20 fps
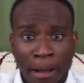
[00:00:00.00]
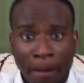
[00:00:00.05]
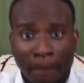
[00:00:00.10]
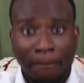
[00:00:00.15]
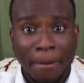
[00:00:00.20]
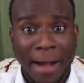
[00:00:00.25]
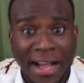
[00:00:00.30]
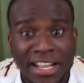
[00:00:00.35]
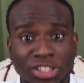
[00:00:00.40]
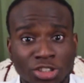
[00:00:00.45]

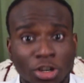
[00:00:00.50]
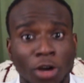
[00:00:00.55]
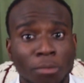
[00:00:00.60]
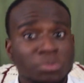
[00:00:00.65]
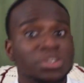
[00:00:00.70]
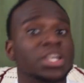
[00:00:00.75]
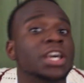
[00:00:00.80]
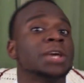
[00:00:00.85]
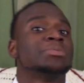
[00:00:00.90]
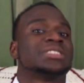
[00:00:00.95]
my top
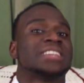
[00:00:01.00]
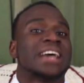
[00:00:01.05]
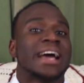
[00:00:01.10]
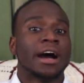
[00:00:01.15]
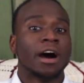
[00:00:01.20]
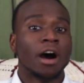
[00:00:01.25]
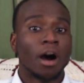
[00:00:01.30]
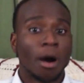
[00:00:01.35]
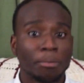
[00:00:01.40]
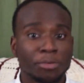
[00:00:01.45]
tips that
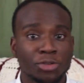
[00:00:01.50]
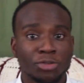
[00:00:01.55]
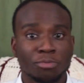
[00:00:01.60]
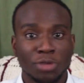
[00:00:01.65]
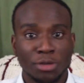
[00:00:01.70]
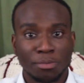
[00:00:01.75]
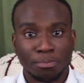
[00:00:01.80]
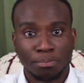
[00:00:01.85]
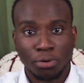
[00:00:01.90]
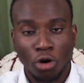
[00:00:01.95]
helped
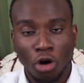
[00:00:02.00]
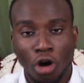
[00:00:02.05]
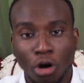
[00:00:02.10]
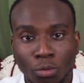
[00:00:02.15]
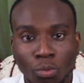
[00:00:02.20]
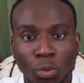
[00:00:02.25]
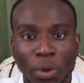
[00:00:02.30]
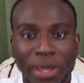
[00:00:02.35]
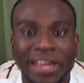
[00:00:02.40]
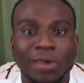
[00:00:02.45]
me put on
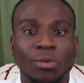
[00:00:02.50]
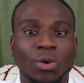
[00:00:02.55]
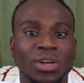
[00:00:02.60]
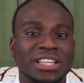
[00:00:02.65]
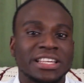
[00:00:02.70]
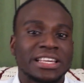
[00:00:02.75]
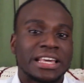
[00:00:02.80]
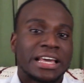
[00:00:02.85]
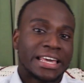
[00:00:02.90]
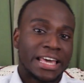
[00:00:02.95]
weight when
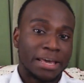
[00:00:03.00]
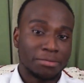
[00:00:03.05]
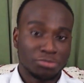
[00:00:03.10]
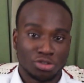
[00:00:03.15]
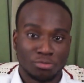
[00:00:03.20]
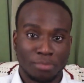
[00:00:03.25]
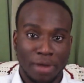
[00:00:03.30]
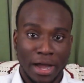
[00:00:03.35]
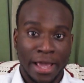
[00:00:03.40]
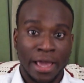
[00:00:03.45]
it came
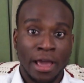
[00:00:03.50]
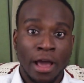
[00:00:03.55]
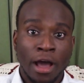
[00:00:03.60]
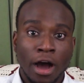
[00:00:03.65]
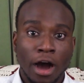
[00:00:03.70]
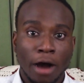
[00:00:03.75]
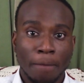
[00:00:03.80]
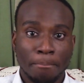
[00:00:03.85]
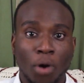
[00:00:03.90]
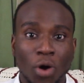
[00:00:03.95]
to my
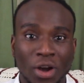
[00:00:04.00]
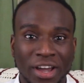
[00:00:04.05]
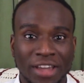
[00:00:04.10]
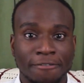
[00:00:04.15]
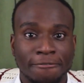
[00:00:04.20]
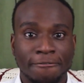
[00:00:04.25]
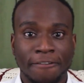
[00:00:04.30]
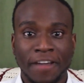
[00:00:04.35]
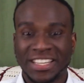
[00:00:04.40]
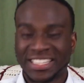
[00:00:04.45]
bulking
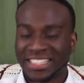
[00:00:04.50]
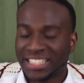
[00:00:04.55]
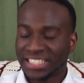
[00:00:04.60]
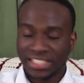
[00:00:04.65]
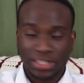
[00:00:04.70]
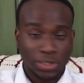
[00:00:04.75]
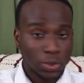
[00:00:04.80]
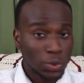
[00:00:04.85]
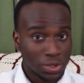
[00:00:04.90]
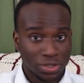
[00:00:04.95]
phase. And I
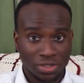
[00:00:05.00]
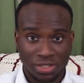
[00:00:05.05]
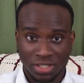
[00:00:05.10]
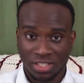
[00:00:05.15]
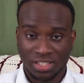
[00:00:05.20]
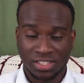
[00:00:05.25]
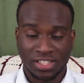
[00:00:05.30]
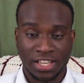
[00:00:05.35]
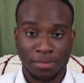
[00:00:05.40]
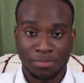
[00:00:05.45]
still use
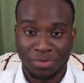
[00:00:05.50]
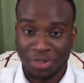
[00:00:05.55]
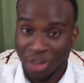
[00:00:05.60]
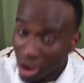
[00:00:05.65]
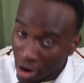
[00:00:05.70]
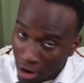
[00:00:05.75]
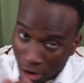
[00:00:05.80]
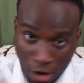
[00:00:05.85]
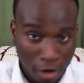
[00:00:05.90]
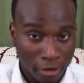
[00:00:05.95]
these tips
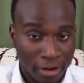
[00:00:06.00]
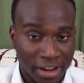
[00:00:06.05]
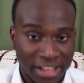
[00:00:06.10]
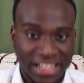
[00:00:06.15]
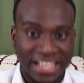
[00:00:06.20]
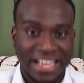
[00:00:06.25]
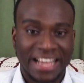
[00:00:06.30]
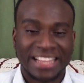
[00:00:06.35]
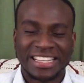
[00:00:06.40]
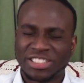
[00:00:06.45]

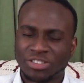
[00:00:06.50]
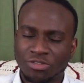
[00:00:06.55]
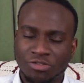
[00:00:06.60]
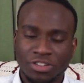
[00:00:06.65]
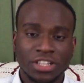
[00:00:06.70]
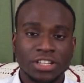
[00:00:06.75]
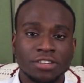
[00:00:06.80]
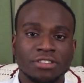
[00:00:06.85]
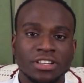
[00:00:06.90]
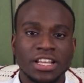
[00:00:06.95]
currently and it's
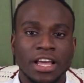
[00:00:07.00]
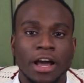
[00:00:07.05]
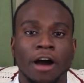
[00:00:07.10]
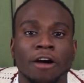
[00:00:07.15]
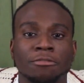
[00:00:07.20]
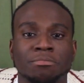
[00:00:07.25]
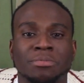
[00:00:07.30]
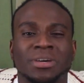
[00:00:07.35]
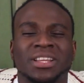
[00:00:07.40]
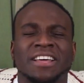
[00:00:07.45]
really, really
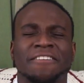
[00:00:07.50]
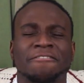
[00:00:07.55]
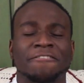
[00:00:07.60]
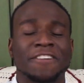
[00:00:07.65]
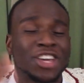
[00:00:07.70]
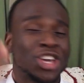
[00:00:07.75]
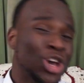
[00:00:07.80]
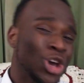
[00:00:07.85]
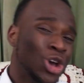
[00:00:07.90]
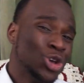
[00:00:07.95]
helped me. And I
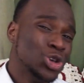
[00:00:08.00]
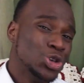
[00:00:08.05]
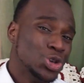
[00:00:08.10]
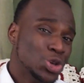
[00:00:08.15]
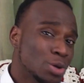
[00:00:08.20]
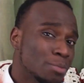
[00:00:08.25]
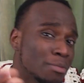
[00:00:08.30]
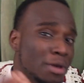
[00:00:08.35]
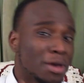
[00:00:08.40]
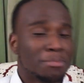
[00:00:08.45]
think
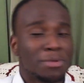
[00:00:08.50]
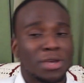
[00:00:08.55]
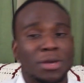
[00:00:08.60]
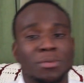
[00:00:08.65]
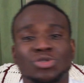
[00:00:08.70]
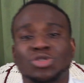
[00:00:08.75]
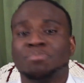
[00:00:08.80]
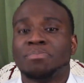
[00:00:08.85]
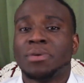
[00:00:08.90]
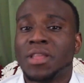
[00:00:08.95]
you may be able
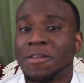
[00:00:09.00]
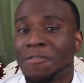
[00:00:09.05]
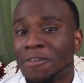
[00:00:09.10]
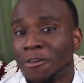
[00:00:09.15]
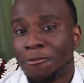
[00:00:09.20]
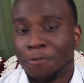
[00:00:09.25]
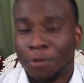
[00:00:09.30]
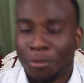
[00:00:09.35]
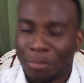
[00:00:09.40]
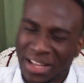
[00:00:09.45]
to benefit
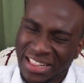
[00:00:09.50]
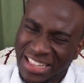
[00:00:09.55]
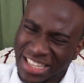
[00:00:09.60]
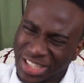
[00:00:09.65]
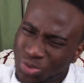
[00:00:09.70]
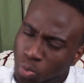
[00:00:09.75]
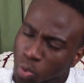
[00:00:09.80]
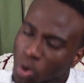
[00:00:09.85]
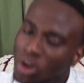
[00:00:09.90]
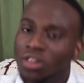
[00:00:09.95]
from at
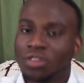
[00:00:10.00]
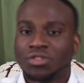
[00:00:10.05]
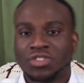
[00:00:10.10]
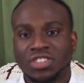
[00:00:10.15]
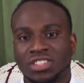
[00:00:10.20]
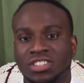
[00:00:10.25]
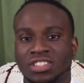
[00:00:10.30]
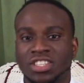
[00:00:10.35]
least one of these